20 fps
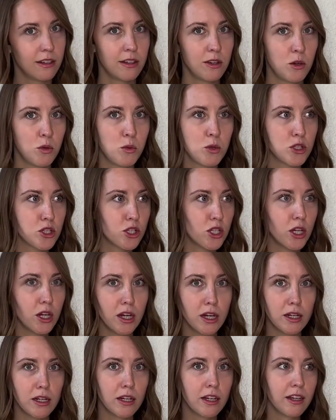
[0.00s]
well,
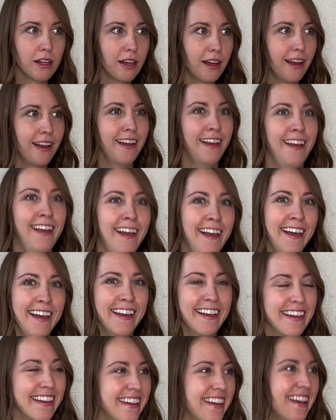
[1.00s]
sir,
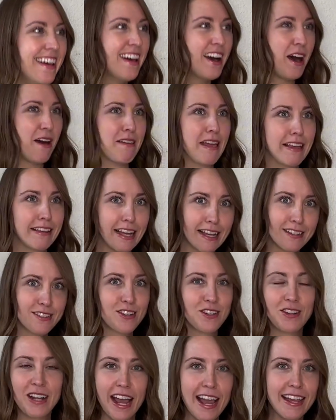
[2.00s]
I'm like, that's
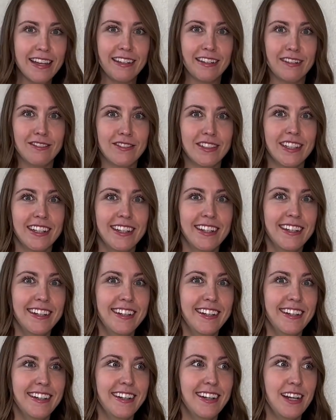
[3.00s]
creative.
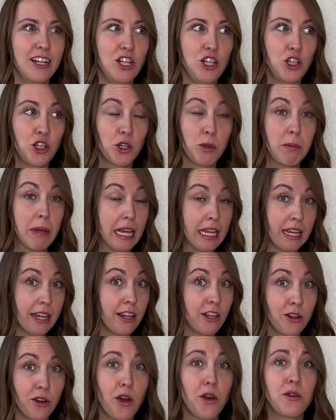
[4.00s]
You're making
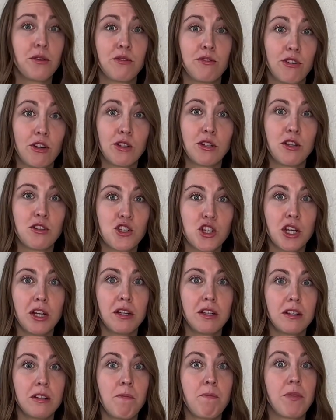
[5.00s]
your own
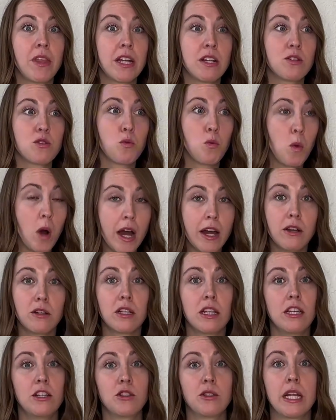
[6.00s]
furniture? That is
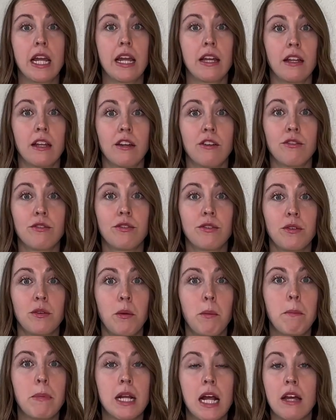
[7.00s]
wildly creative.
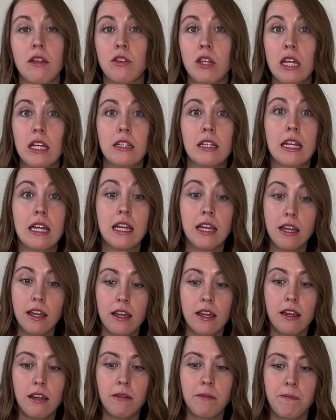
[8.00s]
But I think that
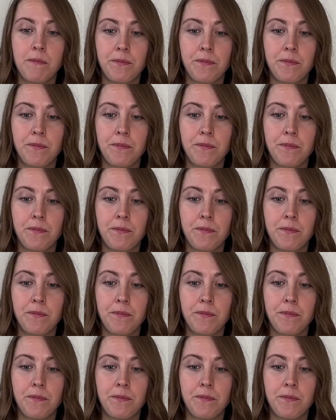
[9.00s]
he